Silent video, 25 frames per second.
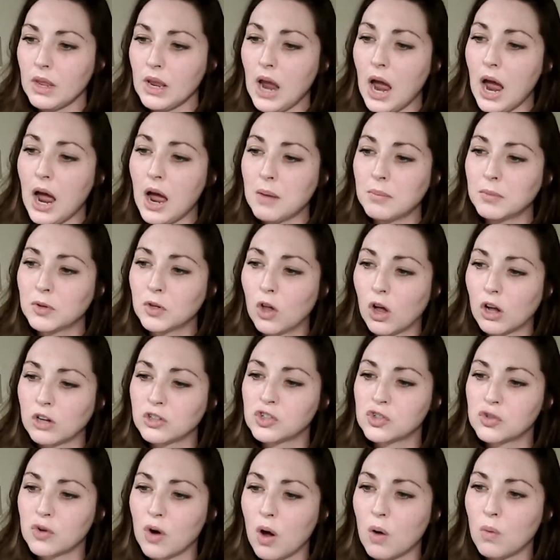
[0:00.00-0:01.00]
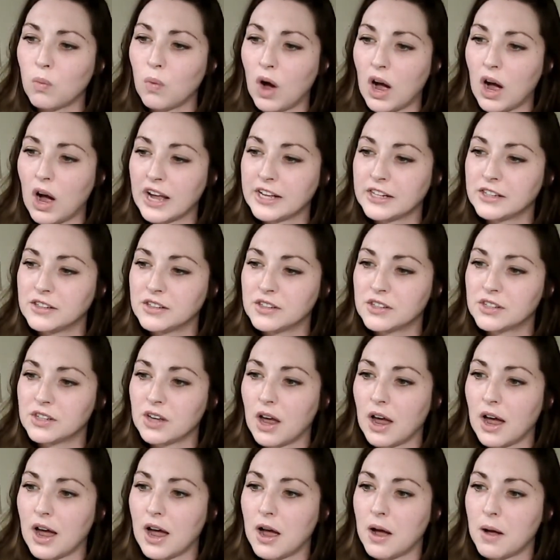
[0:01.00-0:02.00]
Lost Draw wines
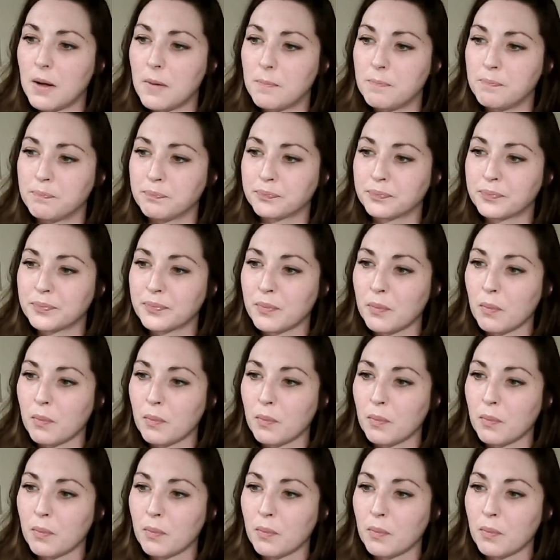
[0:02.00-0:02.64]
can